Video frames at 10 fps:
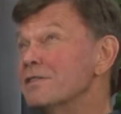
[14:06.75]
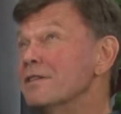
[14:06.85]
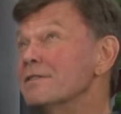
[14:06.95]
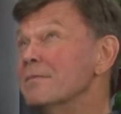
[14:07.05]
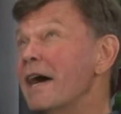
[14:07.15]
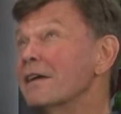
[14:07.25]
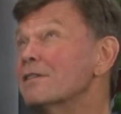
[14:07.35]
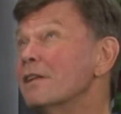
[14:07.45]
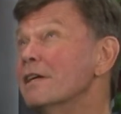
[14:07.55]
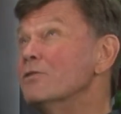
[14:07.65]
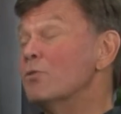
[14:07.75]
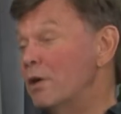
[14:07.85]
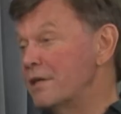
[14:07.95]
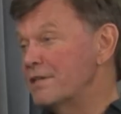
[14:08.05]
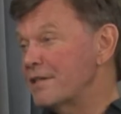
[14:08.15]
system actually in
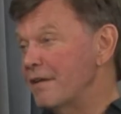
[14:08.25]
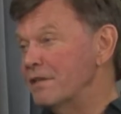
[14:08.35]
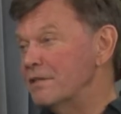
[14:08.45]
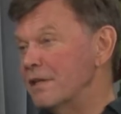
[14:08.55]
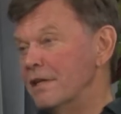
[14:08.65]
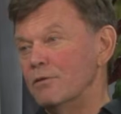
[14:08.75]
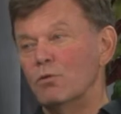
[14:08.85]
2017,